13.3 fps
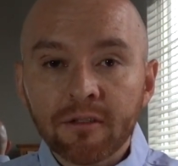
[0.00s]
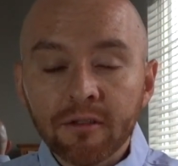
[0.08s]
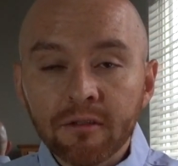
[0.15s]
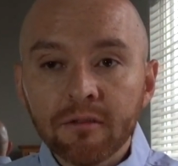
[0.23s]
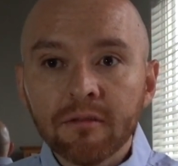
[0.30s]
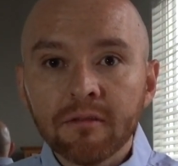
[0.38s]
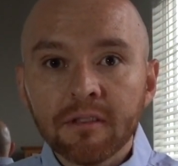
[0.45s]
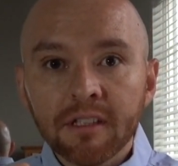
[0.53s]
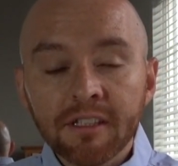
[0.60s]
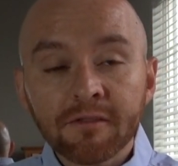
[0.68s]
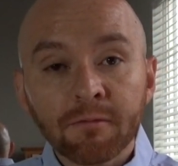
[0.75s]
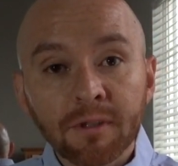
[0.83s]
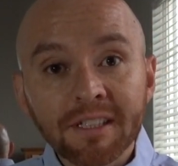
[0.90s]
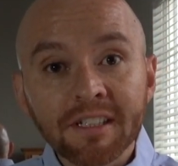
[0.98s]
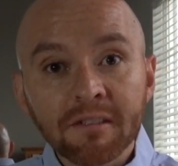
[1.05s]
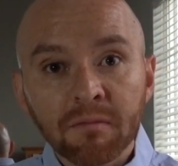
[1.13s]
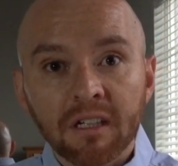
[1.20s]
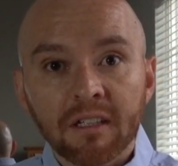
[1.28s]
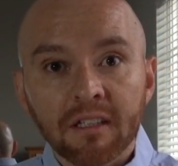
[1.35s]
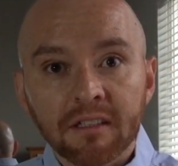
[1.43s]
do these rhesus
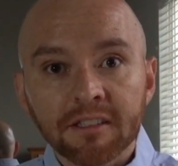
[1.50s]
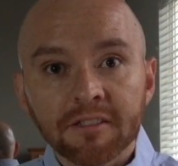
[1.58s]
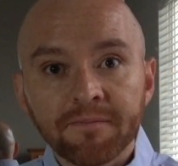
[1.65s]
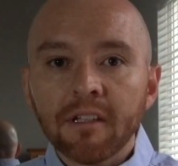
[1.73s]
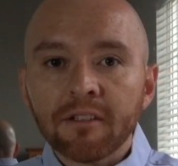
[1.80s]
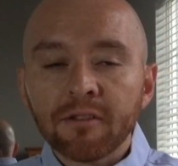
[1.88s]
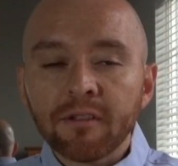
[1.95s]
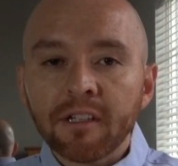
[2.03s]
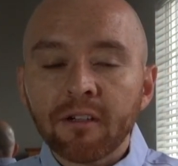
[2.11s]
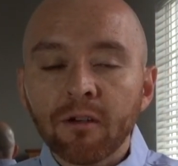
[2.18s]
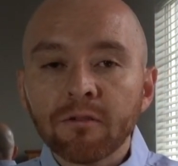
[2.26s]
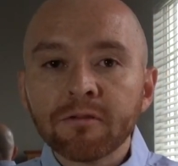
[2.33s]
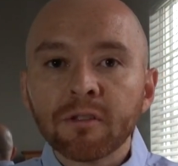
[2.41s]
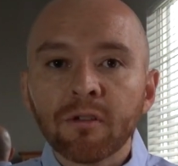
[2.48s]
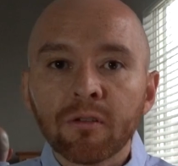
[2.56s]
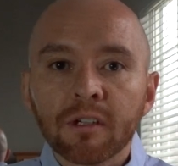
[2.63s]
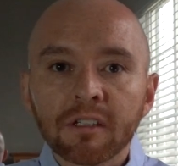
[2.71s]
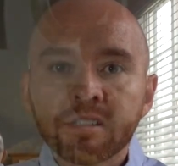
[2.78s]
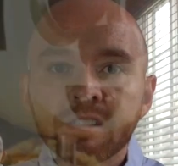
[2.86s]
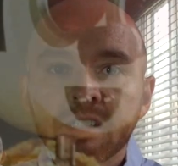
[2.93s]
monkeys, do they go
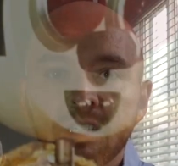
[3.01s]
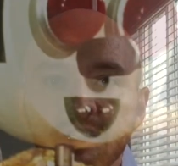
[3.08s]
towards